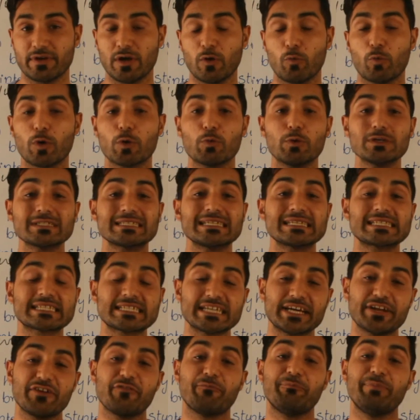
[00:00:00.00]
What was the
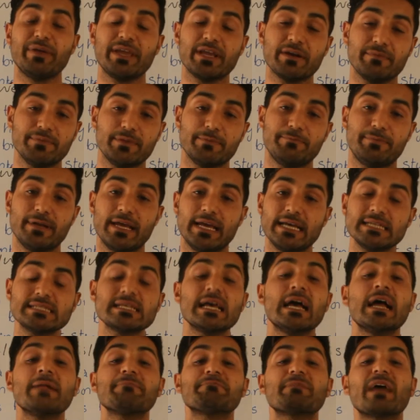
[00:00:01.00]
state of being of the place?
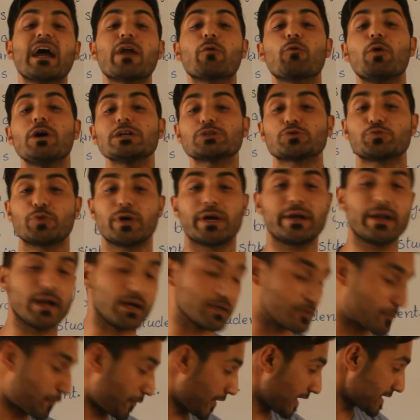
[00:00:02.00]
That was very
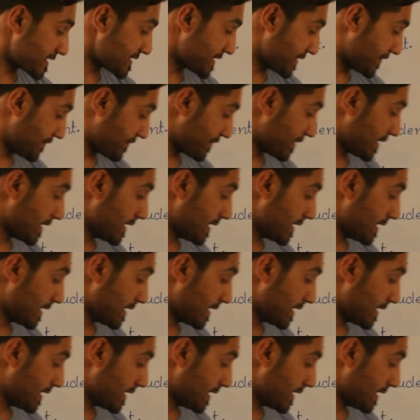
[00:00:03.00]
attractive.